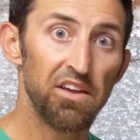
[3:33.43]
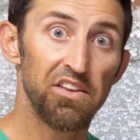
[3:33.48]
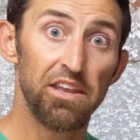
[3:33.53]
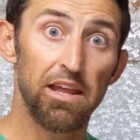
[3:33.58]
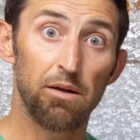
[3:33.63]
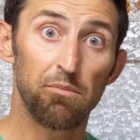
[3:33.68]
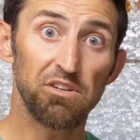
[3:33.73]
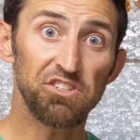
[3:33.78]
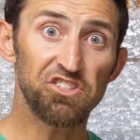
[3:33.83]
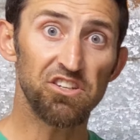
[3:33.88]

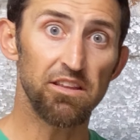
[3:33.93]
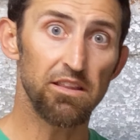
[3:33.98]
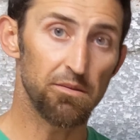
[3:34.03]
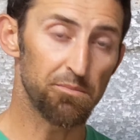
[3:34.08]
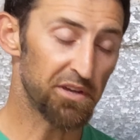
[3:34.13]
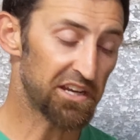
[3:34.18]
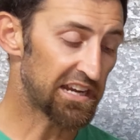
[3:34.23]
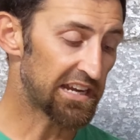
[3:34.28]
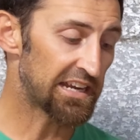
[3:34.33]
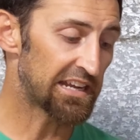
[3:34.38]
Now, I mentioned at the
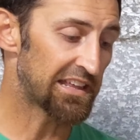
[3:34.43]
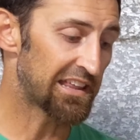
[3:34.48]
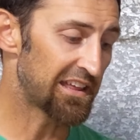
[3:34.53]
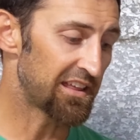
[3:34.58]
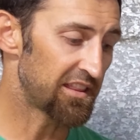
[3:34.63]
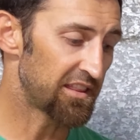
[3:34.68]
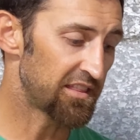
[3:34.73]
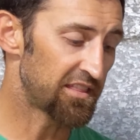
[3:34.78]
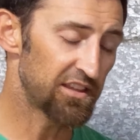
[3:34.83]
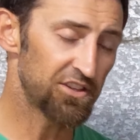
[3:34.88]
beginning
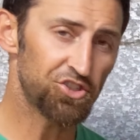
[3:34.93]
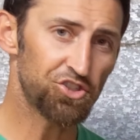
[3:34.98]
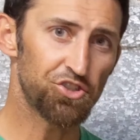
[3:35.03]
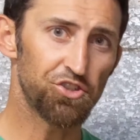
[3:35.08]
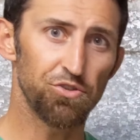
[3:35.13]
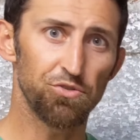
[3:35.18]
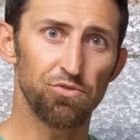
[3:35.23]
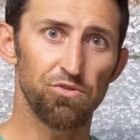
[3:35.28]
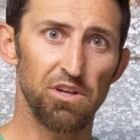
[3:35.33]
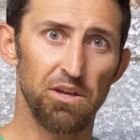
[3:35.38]
that this
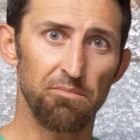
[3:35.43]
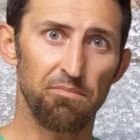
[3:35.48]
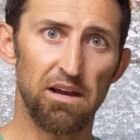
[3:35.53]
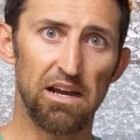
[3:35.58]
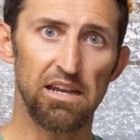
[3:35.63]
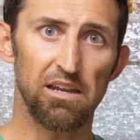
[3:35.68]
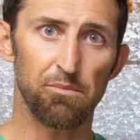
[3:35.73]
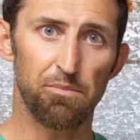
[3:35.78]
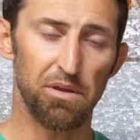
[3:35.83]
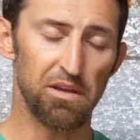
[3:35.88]
shoe, in
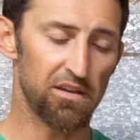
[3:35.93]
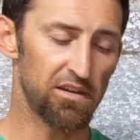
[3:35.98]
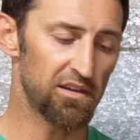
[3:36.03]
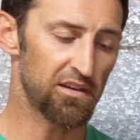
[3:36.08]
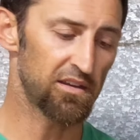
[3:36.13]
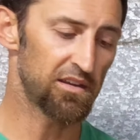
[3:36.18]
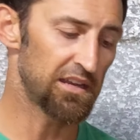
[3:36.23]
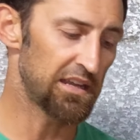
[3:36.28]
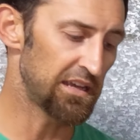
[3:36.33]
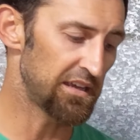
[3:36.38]
my
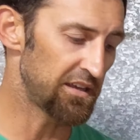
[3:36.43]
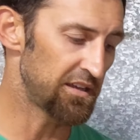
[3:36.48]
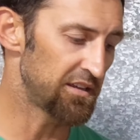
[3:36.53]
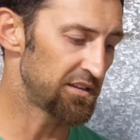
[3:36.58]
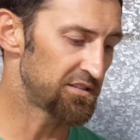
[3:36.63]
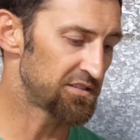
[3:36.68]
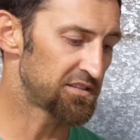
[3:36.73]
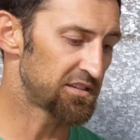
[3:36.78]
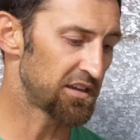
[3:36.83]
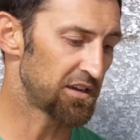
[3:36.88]
opinion,
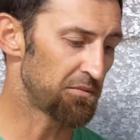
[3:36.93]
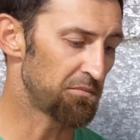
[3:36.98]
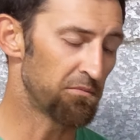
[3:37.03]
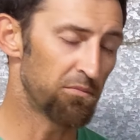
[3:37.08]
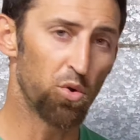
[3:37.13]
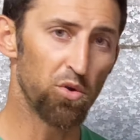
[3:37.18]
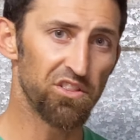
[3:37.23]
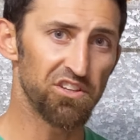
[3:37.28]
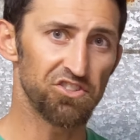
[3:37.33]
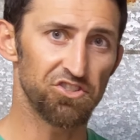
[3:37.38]
is
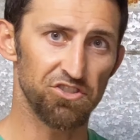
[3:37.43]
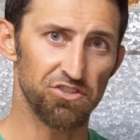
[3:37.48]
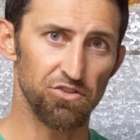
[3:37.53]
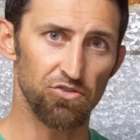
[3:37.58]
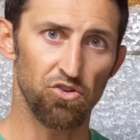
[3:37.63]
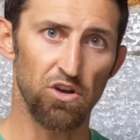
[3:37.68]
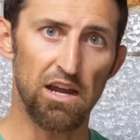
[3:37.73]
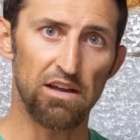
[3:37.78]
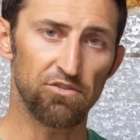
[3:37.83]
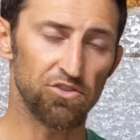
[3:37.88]
more than just a
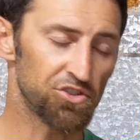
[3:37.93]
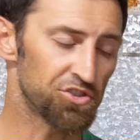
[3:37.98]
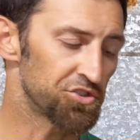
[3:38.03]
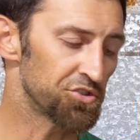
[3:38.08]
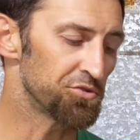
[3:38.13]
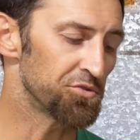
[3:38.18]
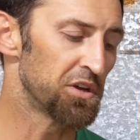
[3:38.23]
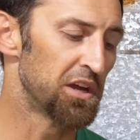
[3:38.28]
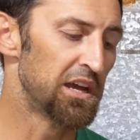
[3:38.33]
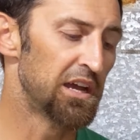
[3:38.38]
gravel
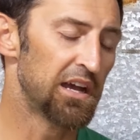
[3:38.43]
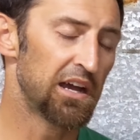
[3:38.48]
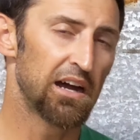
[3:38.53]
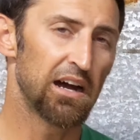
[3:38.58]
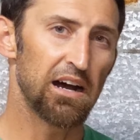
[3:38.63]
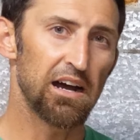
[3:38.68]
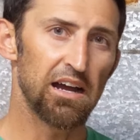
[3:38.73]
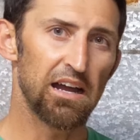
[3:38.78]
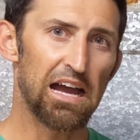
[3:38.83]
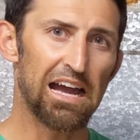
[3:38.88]
shoe.
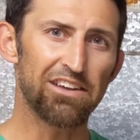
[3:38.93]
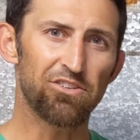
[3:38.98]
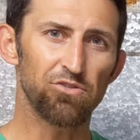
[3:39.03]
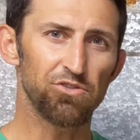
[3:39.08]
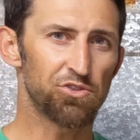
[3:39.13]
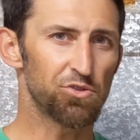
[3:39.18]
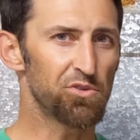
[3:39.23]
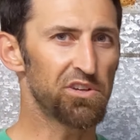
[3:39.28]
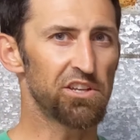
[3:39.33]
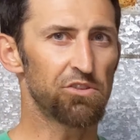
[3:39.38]
I
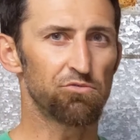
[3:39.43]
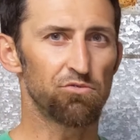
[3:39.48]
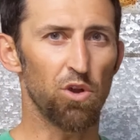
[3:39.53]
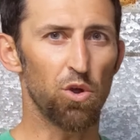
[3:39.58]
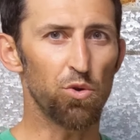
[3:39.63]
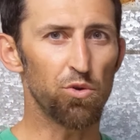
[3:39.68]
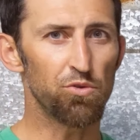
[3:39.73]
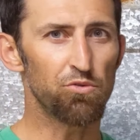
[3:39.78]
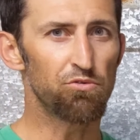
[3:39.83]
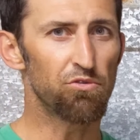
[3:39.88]
don't do any
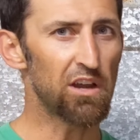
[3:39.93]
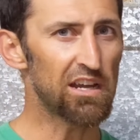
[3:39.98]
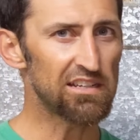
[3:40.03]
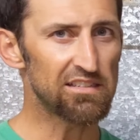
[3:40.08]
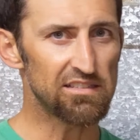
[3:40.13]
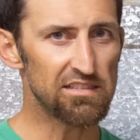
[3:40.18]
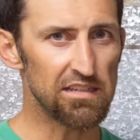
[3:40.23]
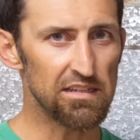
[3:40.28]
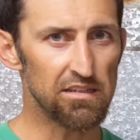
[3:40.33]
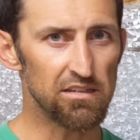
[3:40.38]
road
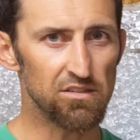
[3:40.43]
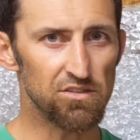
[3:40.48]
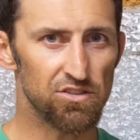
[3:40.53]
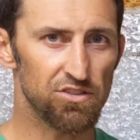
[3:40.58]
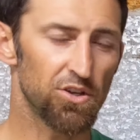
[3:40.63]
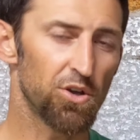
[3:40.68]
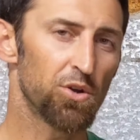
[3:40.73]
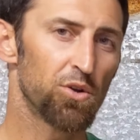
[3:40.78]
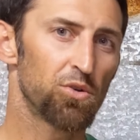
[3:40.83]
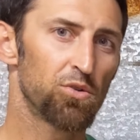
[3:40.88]
racing,
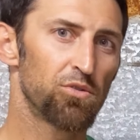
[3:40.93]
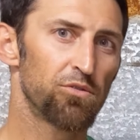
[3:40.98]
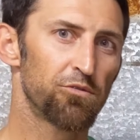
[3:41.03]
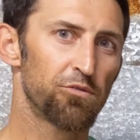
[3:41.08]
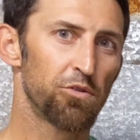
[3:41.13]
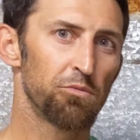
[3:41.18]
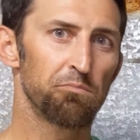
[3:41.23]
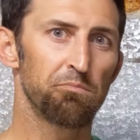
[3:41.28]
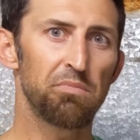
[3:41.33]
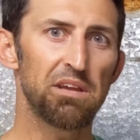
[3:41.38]
so
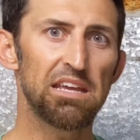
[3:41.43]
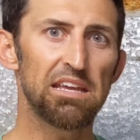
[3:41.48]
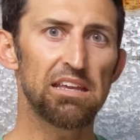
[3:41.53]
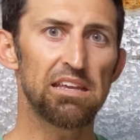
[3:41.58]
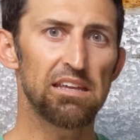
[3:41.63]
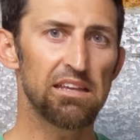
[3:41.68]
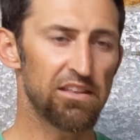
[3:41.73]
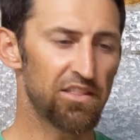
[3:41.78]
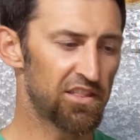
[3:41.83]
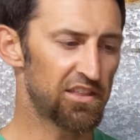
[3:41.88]
for
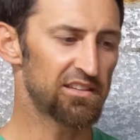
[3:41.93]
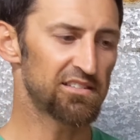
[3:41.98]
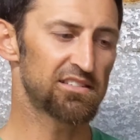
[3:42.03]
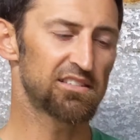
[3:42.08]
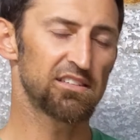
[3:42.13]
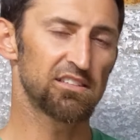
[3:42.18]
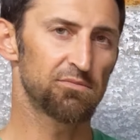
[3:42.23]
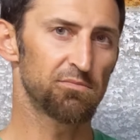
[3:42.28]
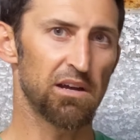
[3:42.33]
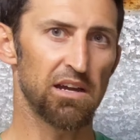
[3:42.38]
me, this
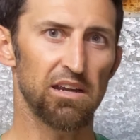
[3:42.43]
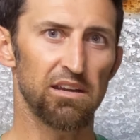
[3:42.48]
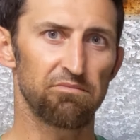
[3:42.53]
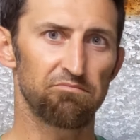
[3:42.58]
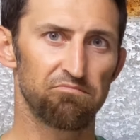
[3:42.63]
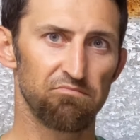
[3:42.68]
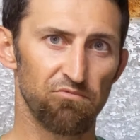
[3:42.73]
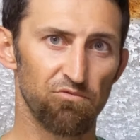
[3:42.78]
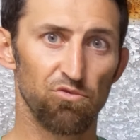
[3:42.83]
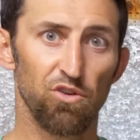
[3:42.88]
is my
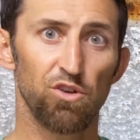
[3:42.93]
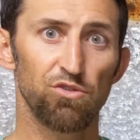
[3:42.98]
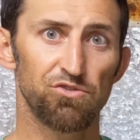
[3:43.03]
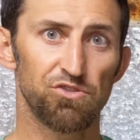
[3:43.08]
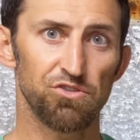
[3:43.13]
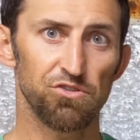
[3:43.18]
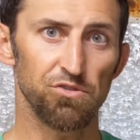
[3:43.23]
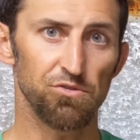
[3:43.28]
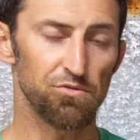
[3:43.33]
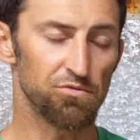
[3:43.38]
road
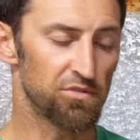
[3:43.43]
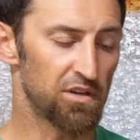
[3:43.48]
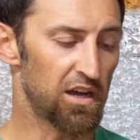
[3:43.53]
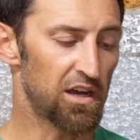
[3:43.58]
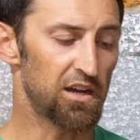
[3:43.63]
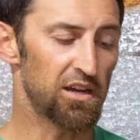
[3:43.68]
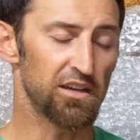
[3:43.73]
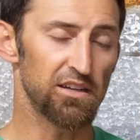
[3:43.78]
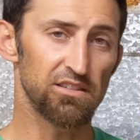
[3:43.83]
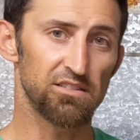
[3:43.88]
shoe.
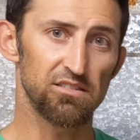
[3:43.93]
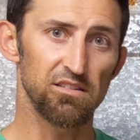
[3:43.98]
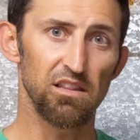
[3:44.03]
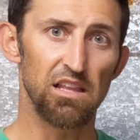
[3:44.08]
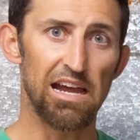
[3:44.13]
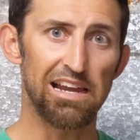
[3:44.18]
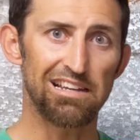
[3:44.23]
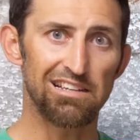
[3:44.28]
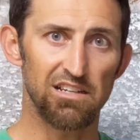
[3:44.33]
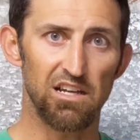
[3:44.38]
It's
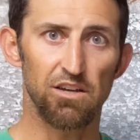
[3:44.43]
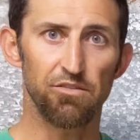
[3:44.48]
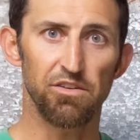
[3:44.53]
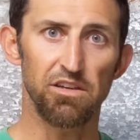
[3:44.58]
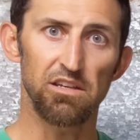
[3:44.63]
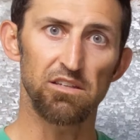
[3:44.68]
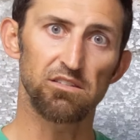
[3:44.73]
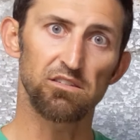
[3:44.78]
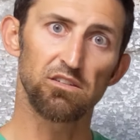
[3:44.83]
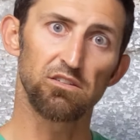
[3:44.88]
light enough, it
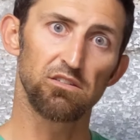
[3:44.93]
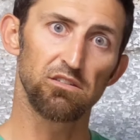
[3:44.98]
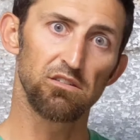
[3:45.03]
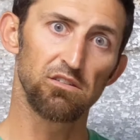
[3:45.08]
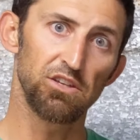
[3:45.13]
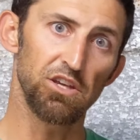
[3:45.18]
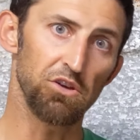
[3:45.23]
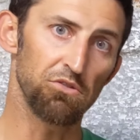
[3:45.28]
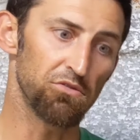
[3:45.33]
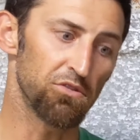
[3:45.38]
gets,
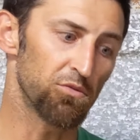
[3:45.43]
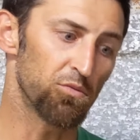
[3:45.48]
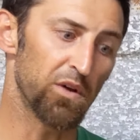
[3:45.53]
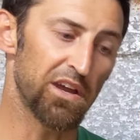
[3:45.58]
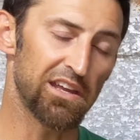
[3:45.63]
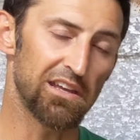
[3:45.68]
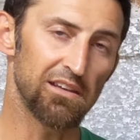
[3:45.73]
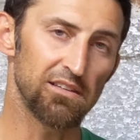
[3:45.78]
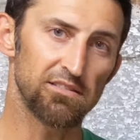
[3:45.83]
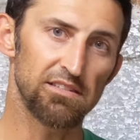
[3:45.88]
the
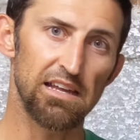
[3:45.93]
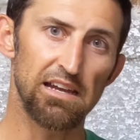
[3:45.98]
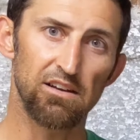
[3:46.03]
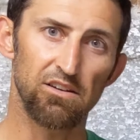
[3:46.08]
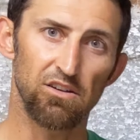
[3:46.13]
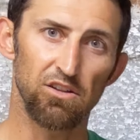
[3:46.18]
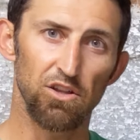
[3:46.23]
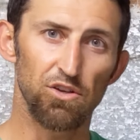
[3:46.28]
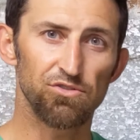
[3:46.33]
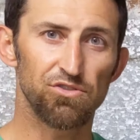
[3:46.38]
weight gets down
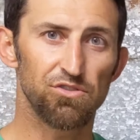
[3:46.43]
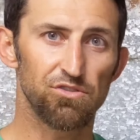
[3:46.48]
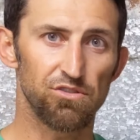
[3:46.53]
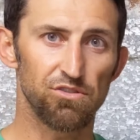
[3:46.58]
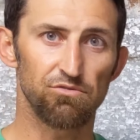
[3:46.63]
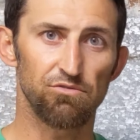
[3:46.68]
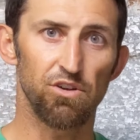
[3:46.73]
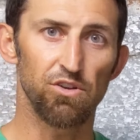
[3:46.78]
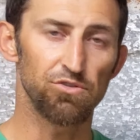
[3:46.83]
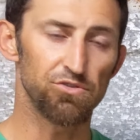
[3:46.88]
closer
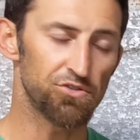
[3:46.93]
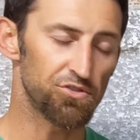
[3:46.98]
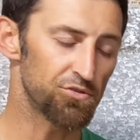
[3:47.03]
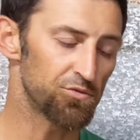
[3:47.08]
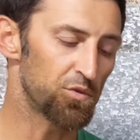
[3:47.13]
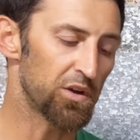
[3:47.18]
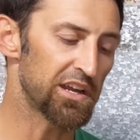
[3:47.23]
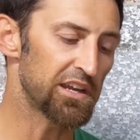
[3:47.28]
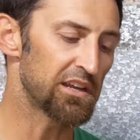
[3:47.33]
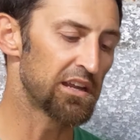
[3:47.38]
to road shoe
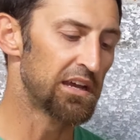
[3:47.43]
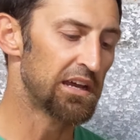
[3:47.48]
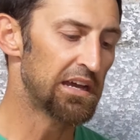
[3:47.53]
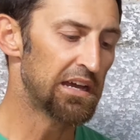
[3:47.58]
weight,